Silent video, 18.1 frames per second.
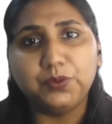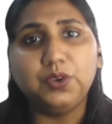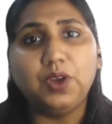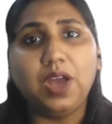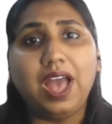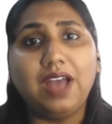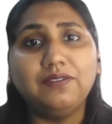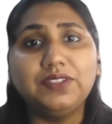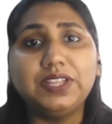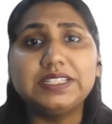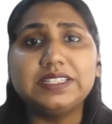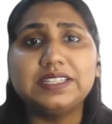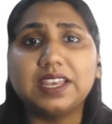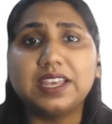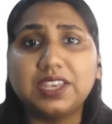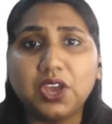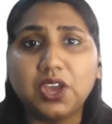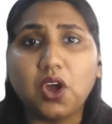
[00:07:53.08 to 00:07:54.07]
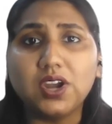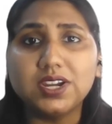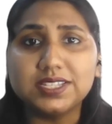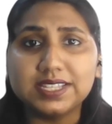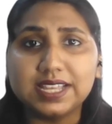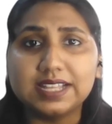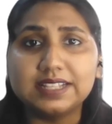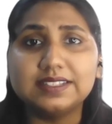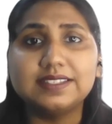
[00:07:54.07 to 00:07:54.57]
you have that secure
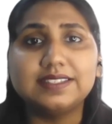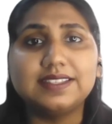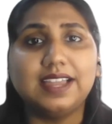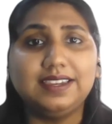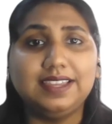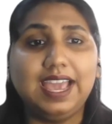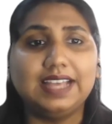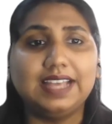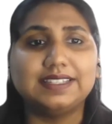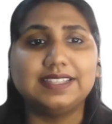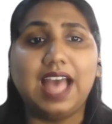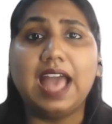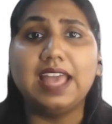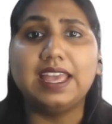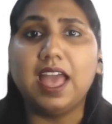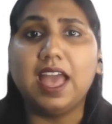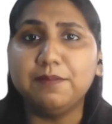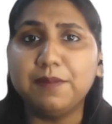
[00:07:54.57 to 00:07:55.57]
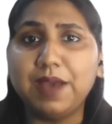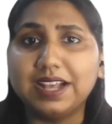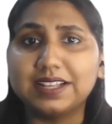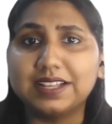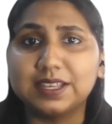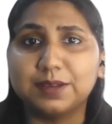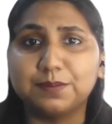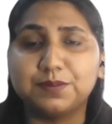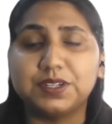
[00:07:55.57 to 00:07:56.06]
sense that yes, I am
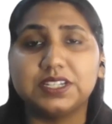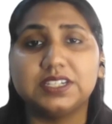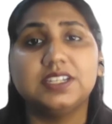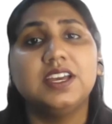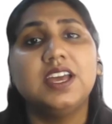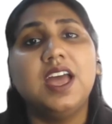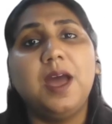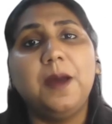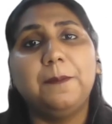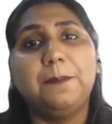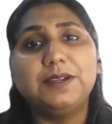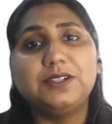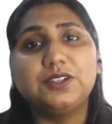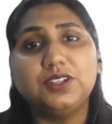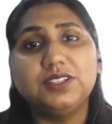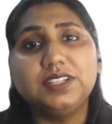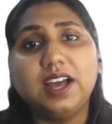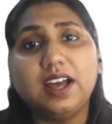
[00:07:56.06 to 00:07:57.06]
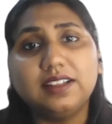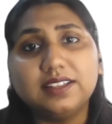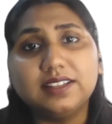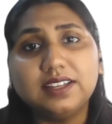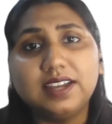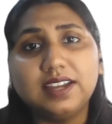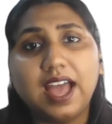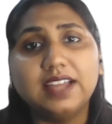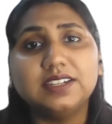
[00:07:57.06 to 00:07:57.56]
accepted. But on the
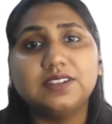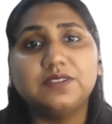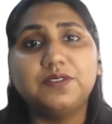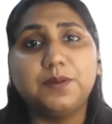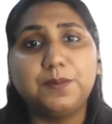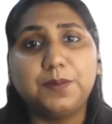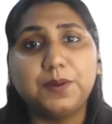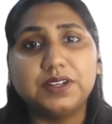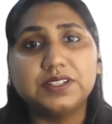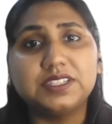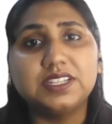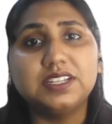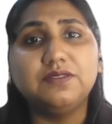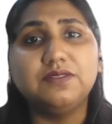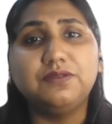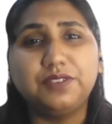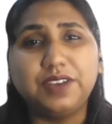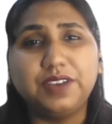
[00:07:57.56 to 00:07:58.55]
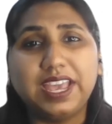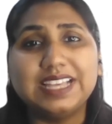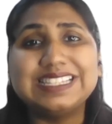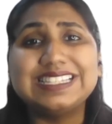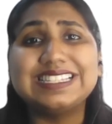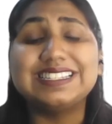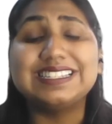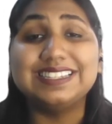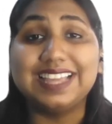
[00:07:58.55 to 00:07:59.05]
other hand, if a person
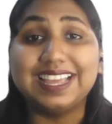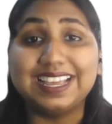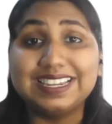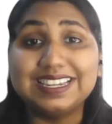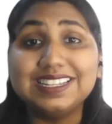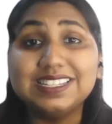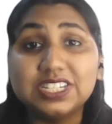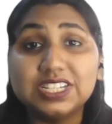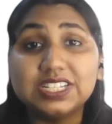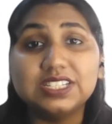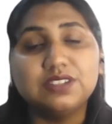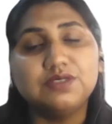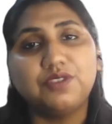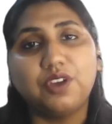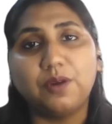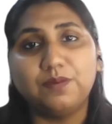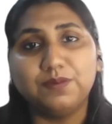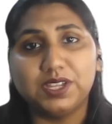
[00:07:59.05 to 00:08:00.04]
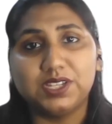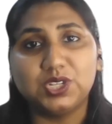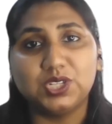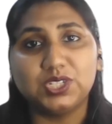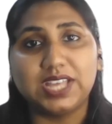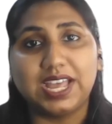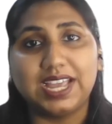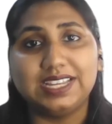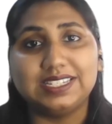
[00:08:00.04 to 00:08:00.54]
faced negligence from the
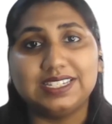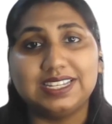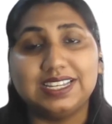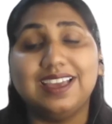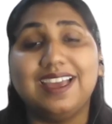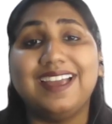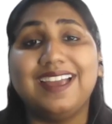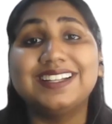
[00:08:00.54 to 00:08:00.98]
society,